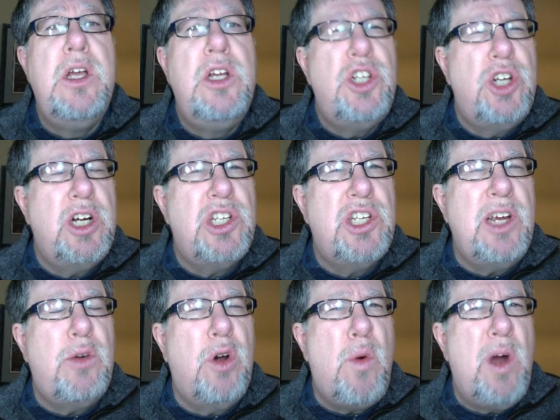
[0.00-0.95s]

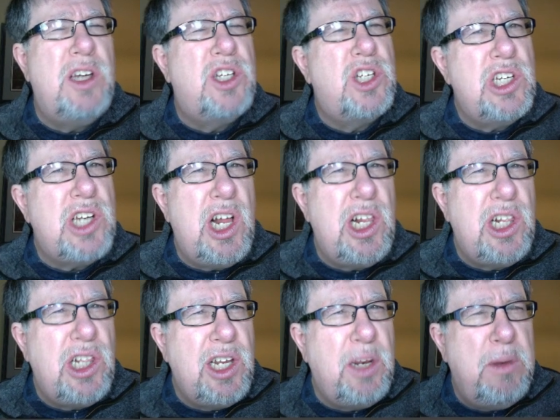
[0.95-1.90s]
SugarSync requires just a
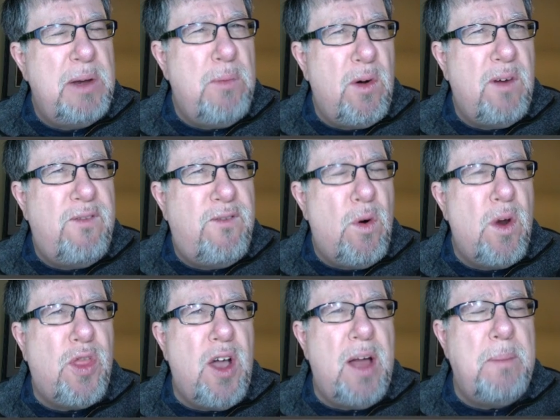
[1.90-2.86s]
little bit more
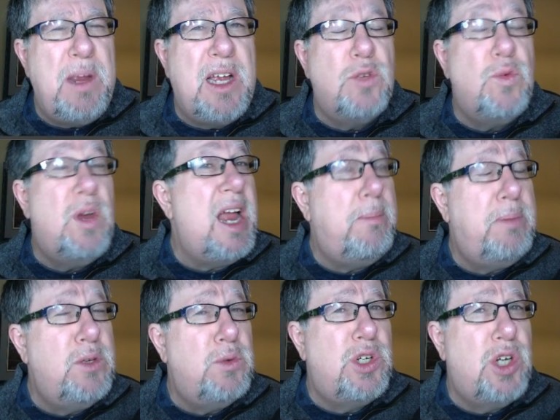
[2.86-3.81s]
forethought because what
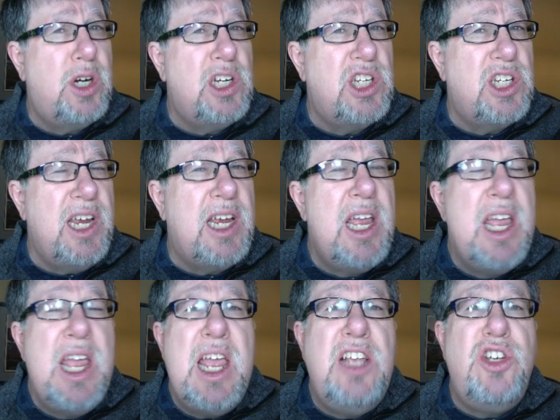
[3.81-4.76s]
happens with SugarSync
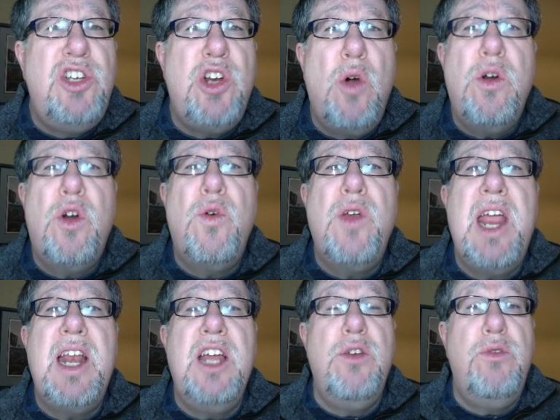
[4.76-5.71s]
is you don't
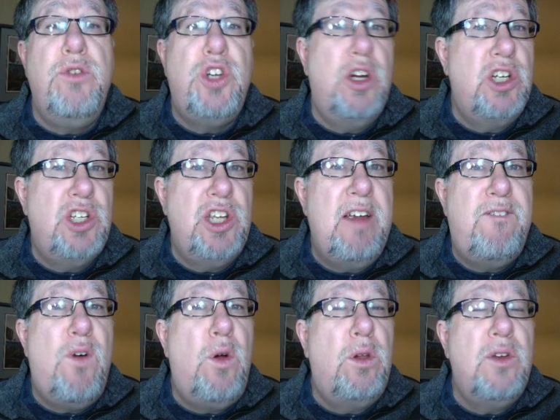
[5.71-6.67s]
create a new SugarSync
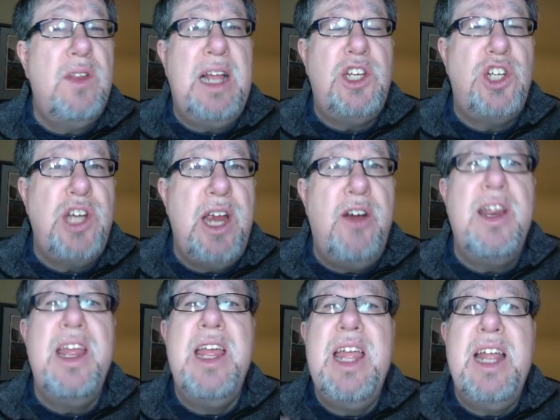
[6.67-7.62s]
folder that's
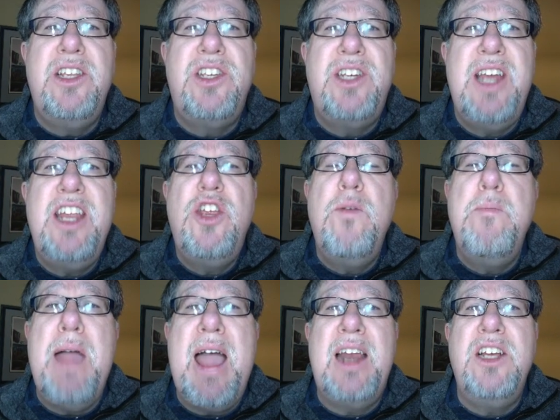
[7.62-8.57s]
shared. Instead, you
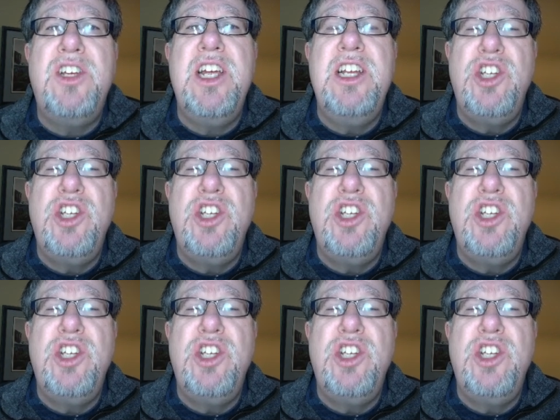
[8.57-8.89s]
manage and